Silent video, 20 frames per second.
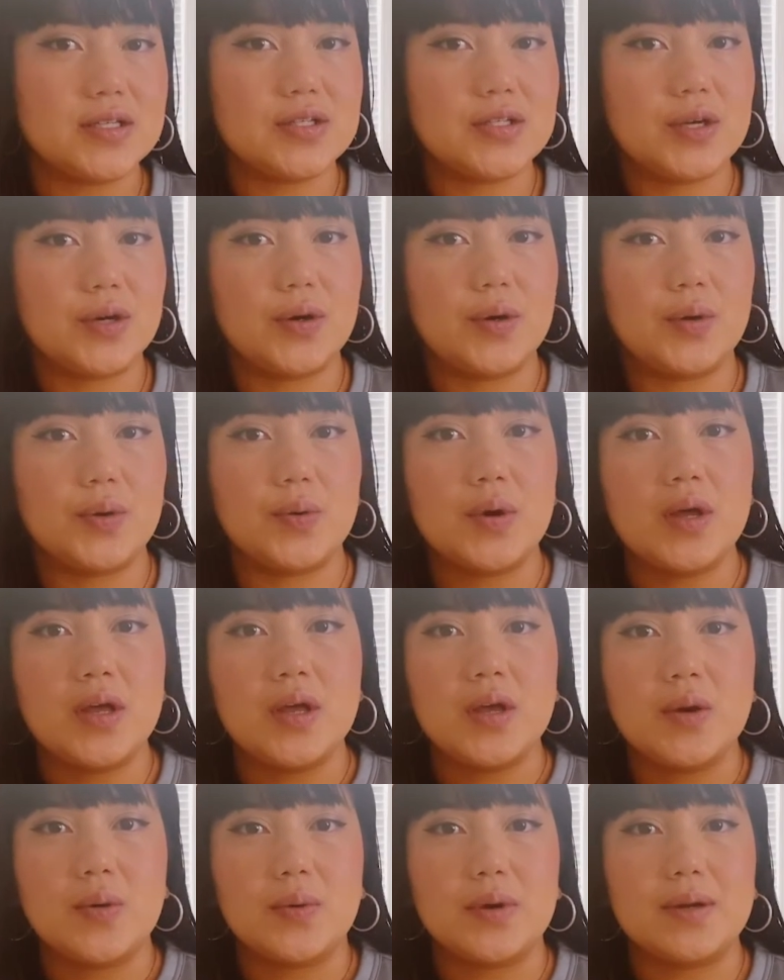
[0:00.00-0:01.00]
So
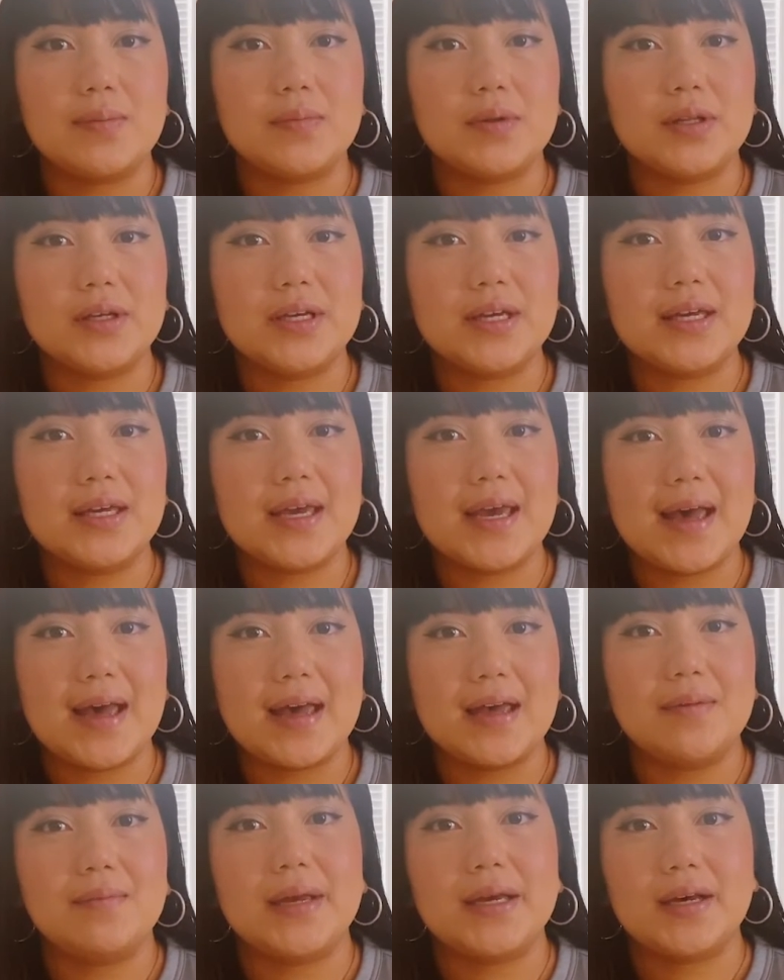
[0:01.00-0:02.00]
when I'm looking
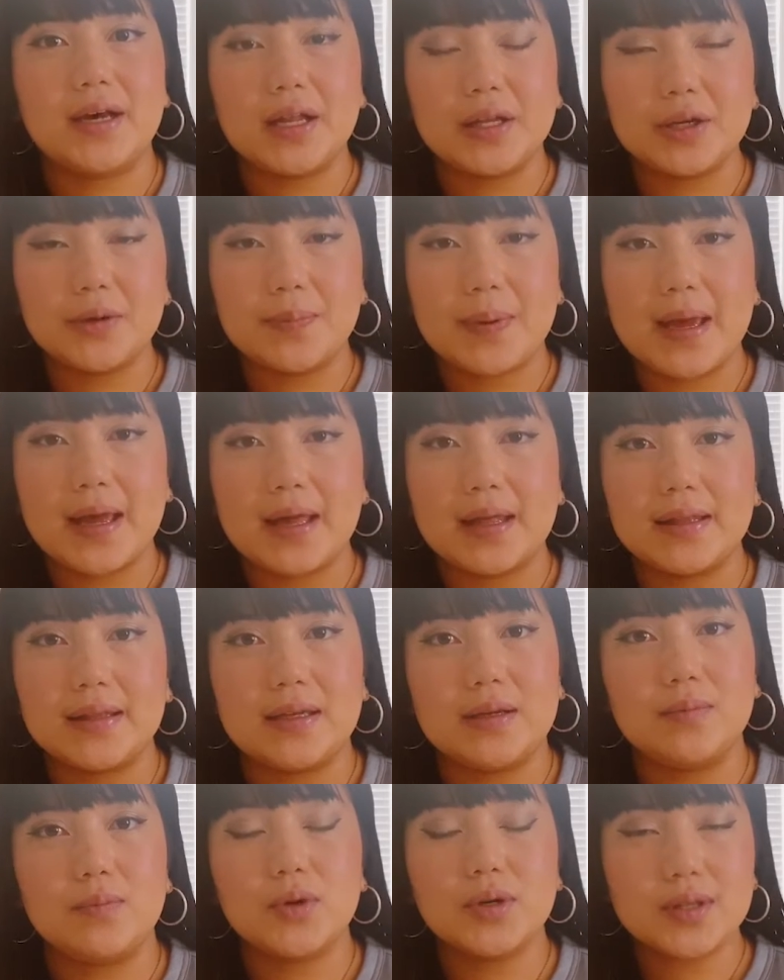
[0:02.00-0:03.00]
at my color
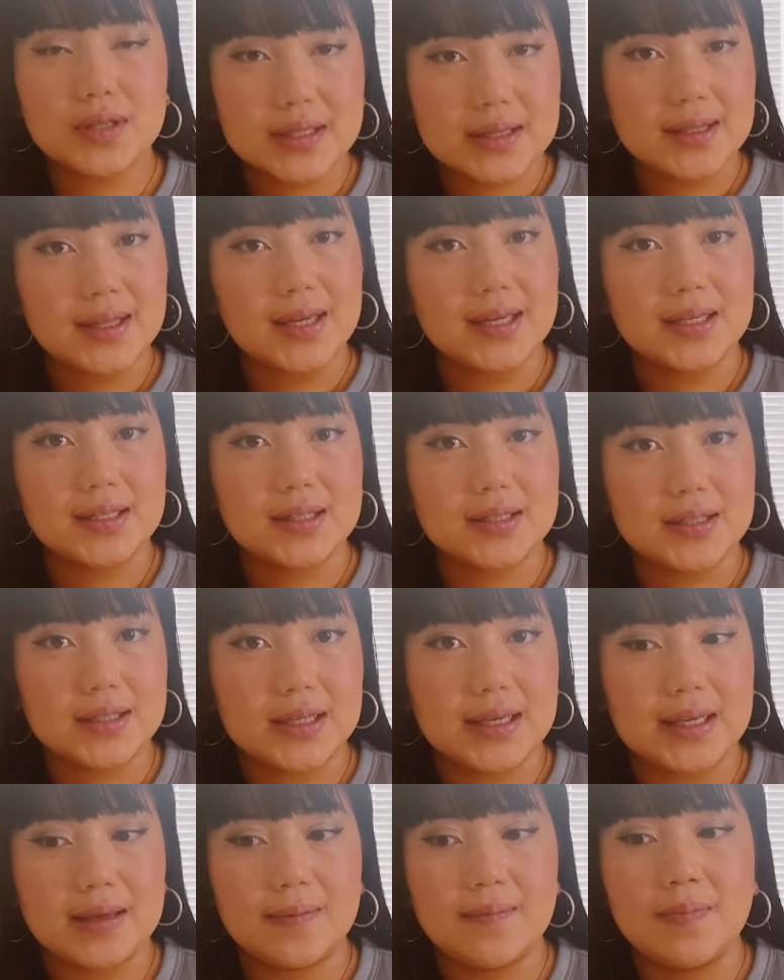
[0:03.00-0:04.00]
palette, more than
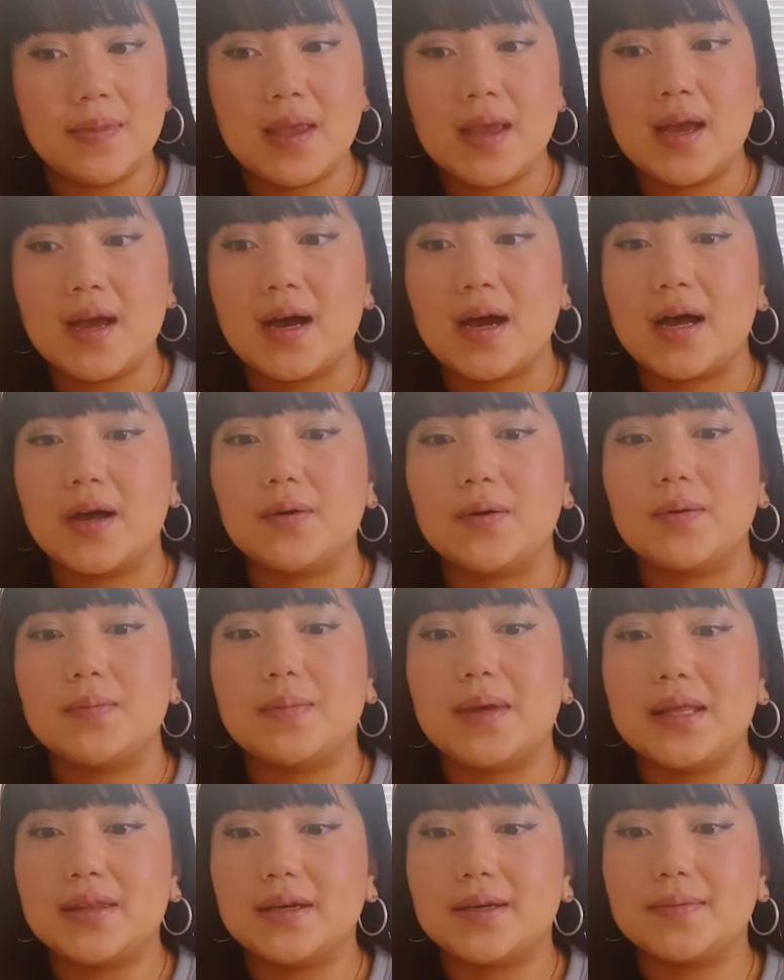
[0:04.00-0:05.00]
likely, I will
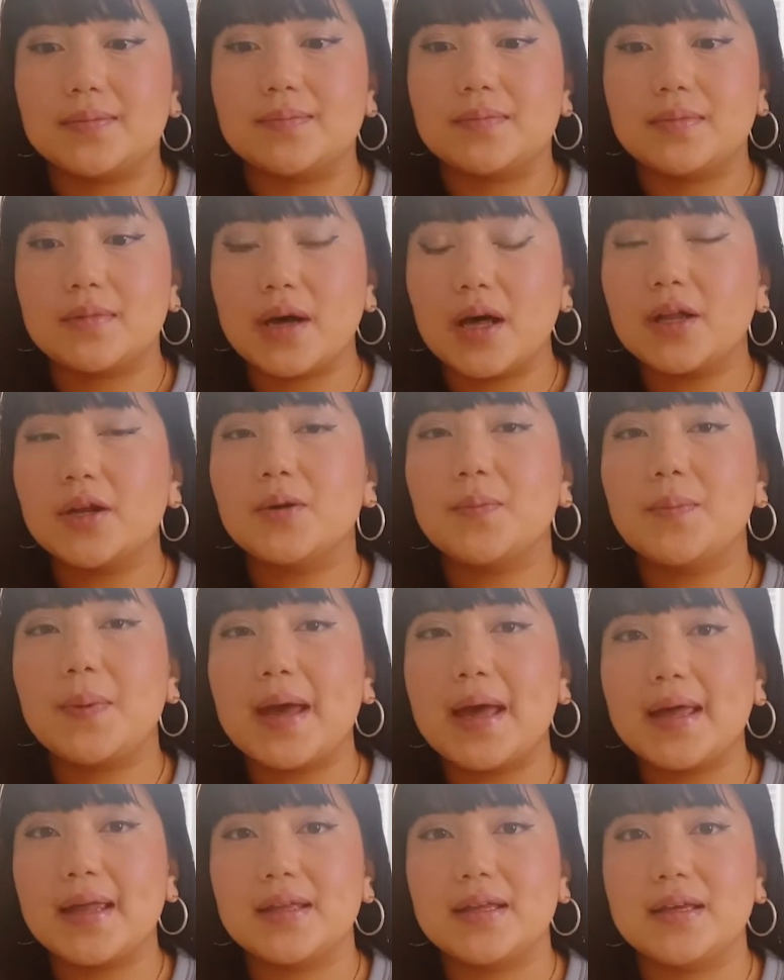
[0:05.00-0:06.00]
make the color
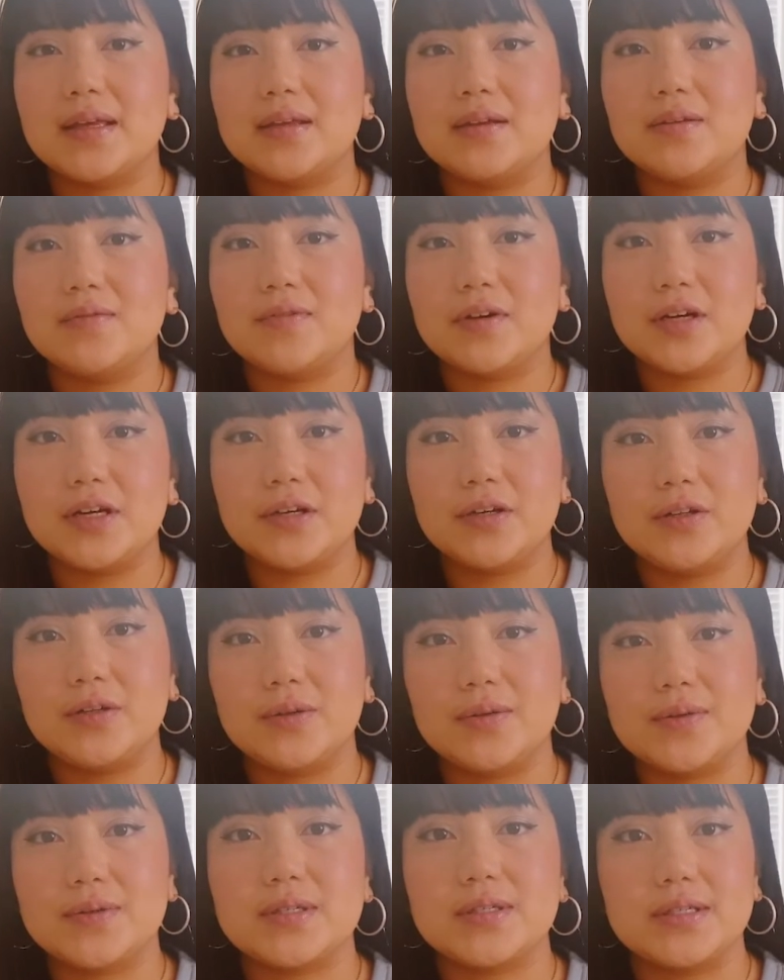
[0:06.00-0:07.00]
palette very
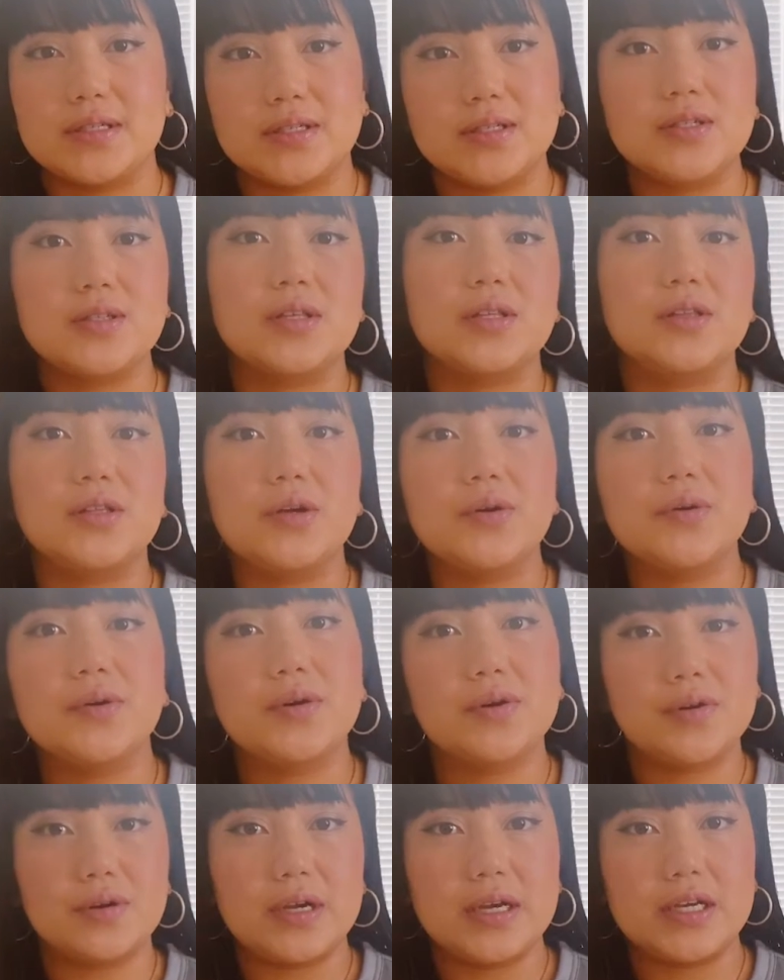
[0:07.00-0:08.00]
closely to the
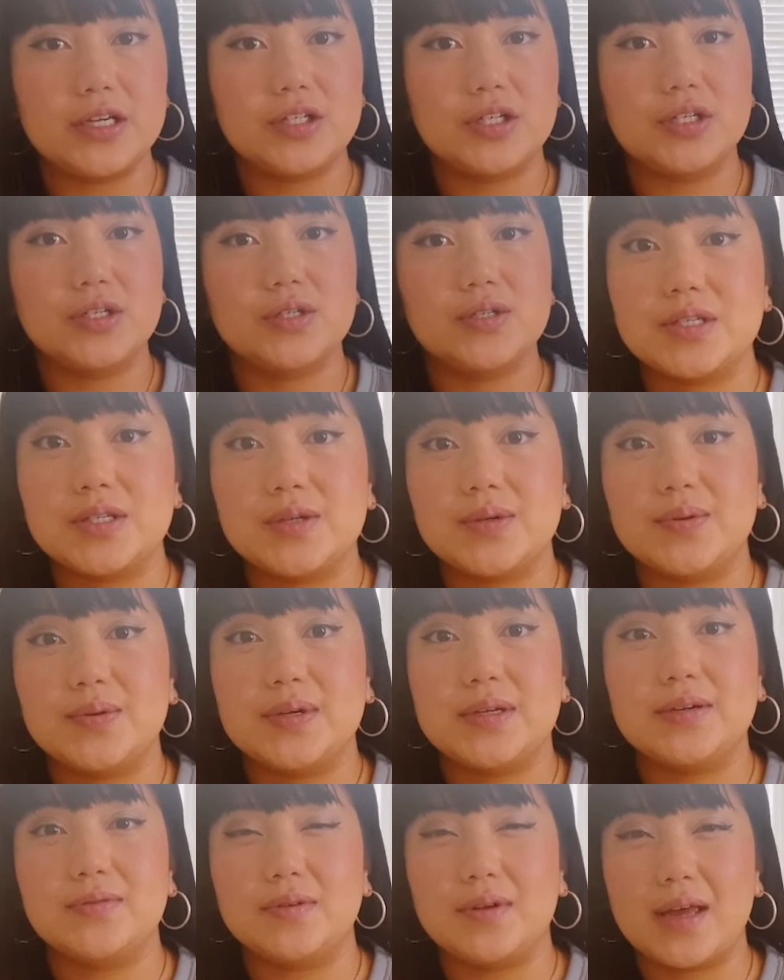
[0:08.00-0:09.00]
logo creation so
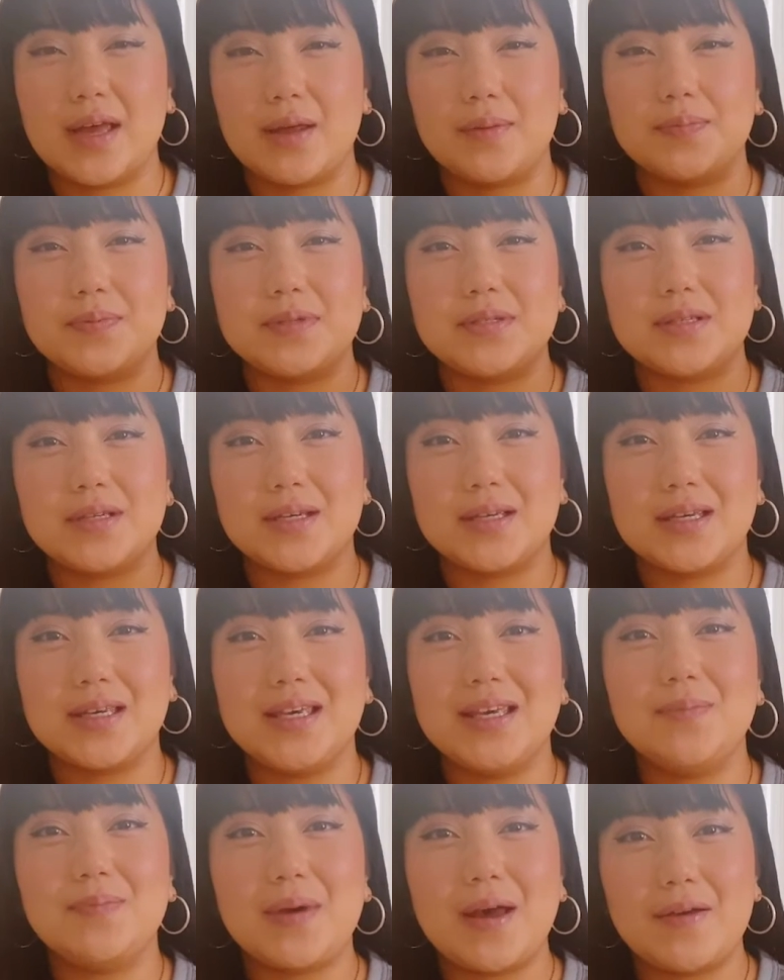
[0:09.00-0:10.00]
it helps
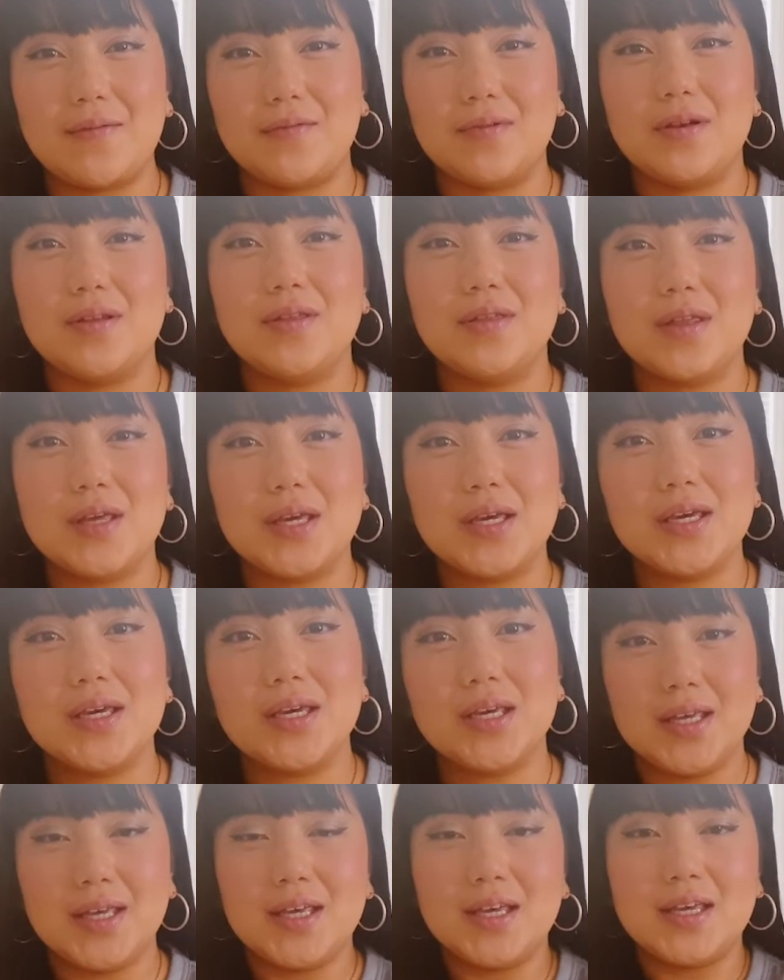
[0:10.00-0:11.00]
keep
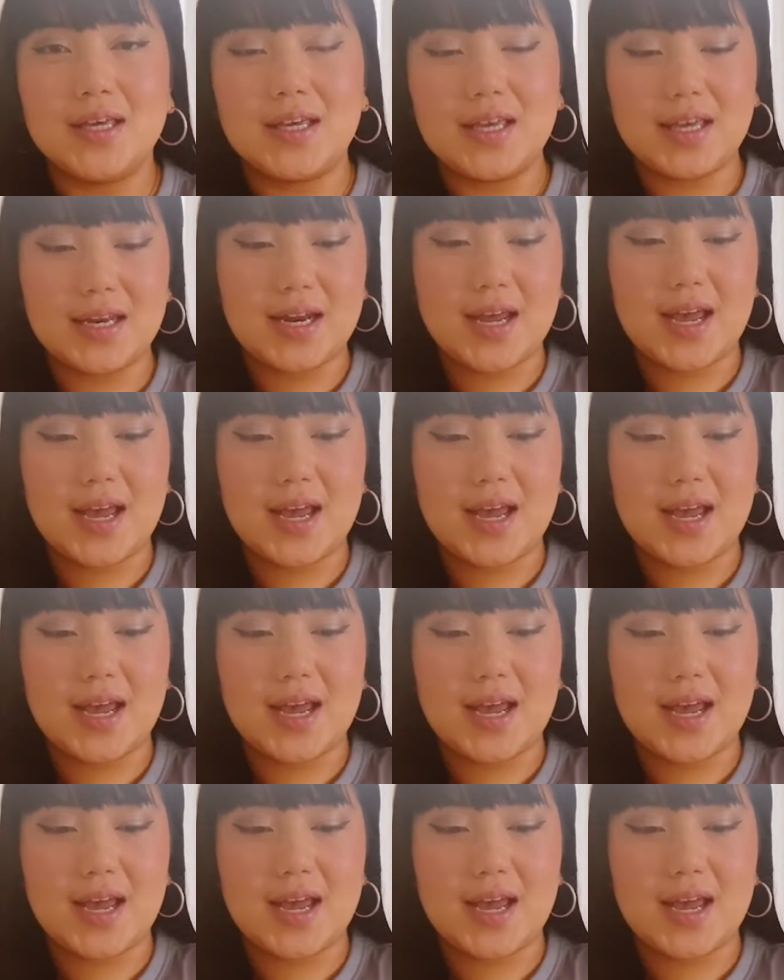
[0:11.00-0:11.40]
everything in a